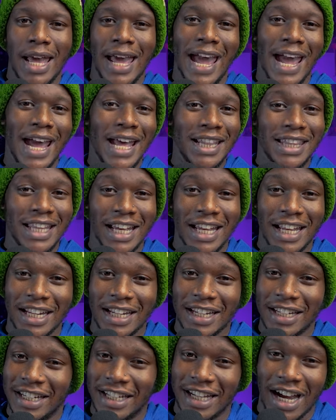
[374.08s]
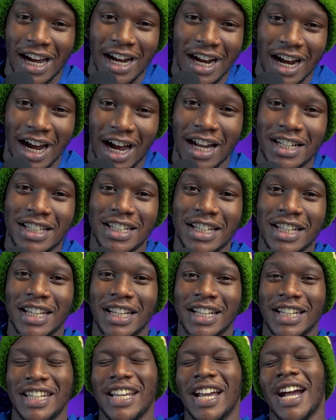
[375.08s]
And then
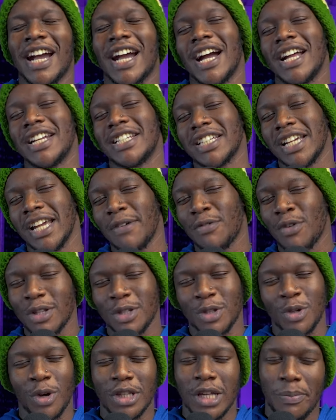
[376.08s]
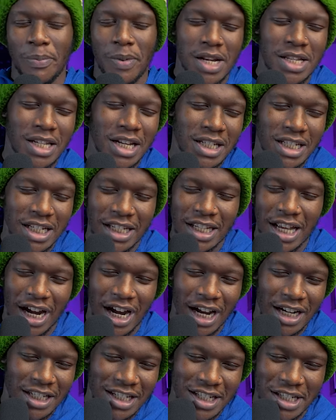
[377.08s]
Niakate, Niakate, everyone scored the penalty until
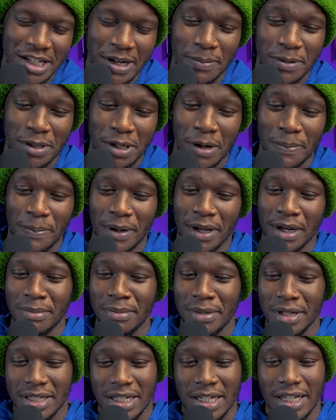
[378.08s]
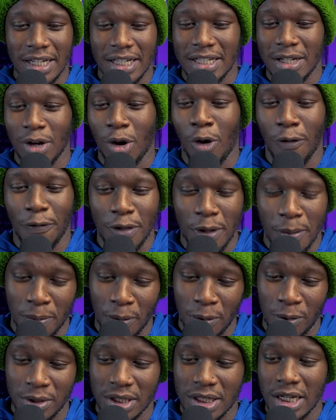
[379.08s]
Niakate stepped up and missed his off the
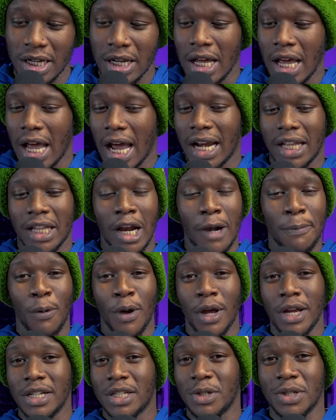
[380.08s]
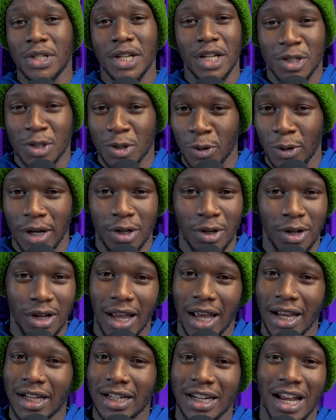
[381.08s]
post. And at that point, you just saw and you're
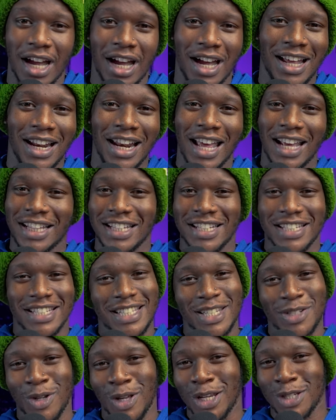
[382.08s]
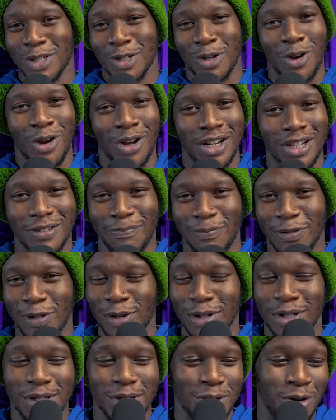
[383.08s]
like, nah, like this this one is gone, this
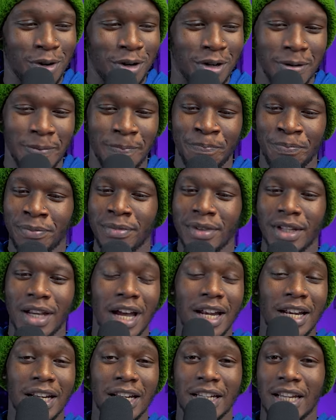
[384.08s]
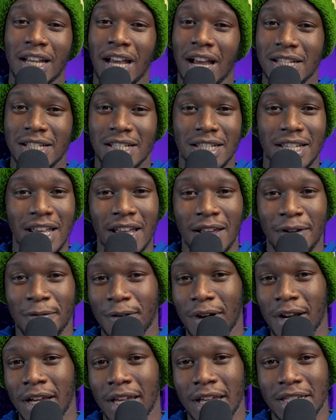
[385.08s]
one is gone. And as yeah,
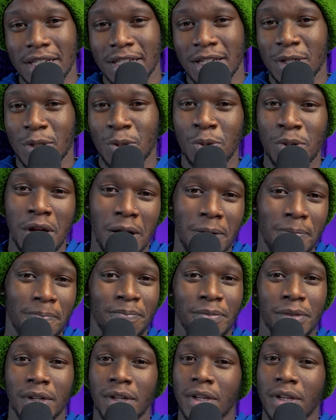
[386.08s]
Frank Casey stood up.